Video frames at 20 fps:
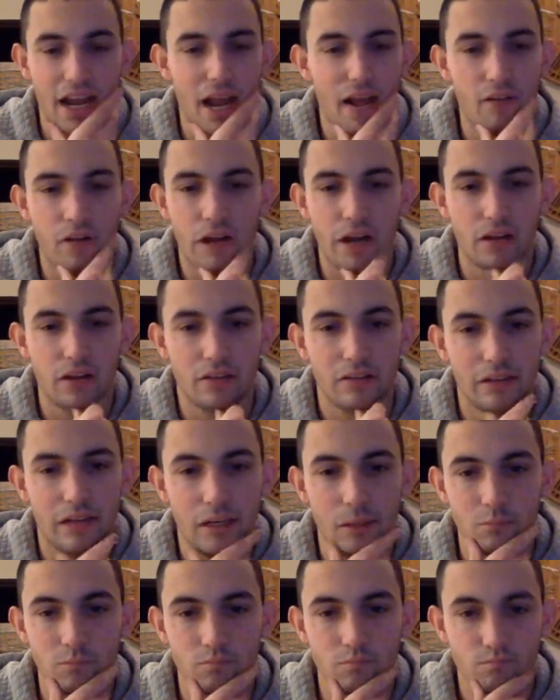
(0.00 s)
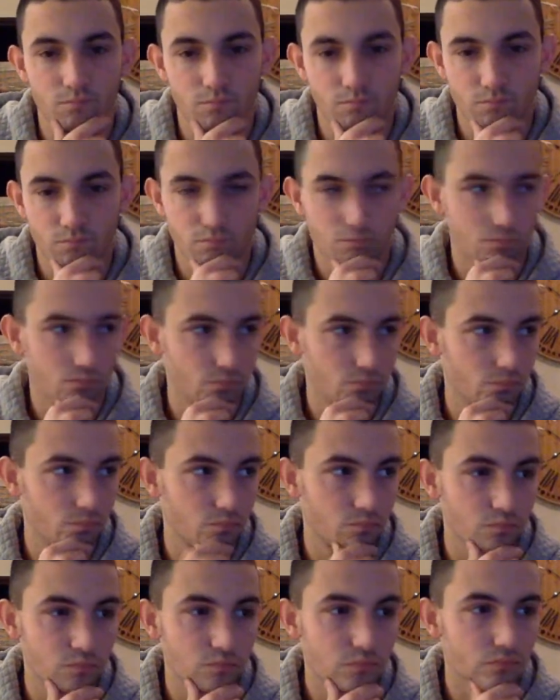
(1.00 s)
a lot of I
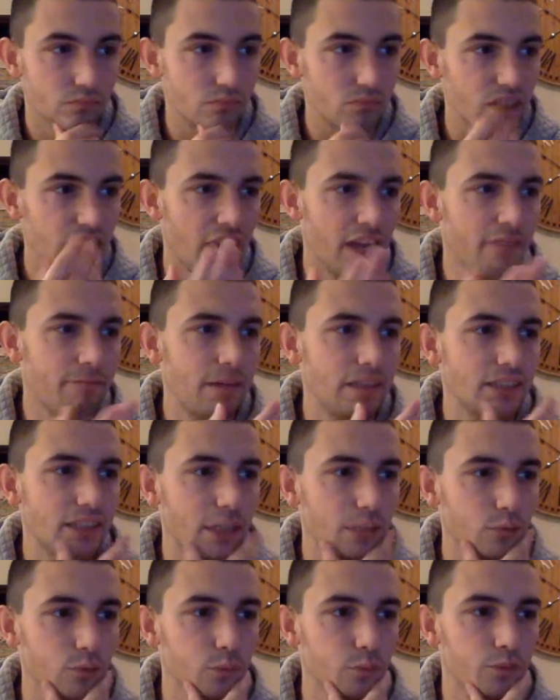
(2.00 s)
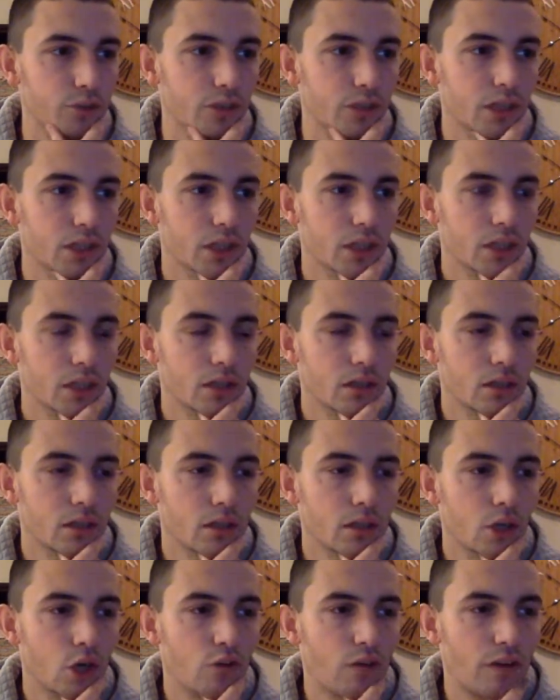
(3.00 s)
have Penn State roots.
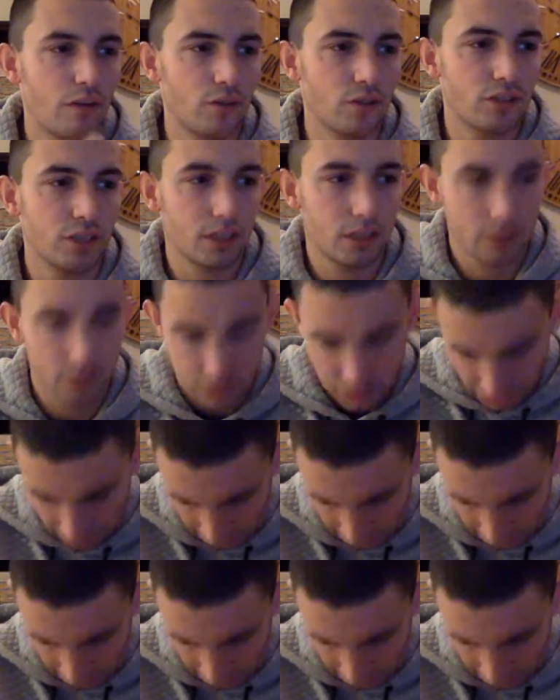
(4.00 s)
0506.